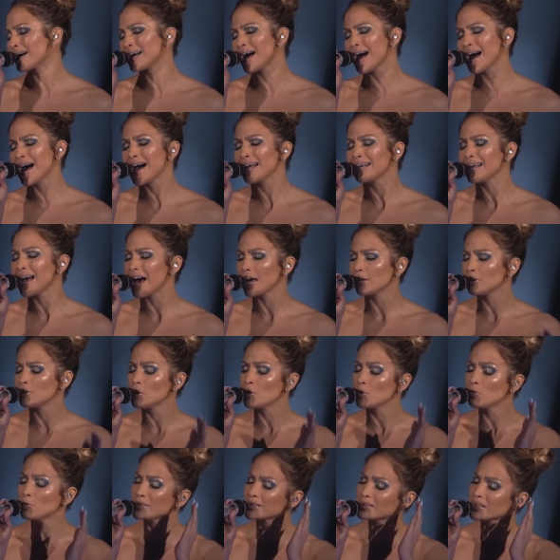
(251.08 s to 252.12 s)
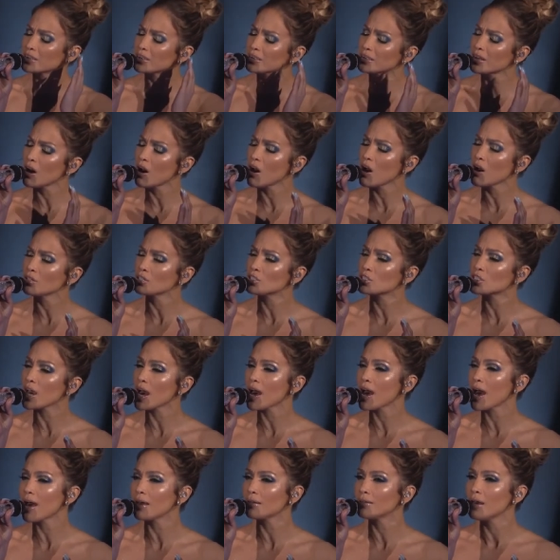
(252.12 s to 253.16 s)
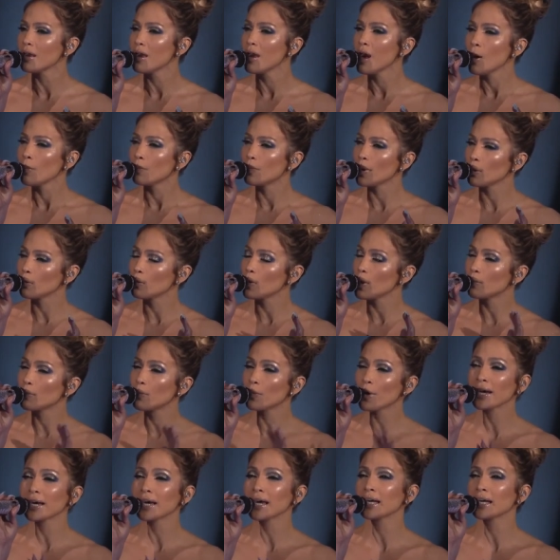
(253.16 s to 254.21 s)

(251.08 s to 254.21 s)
everyone with not only her beautiful voice, but also a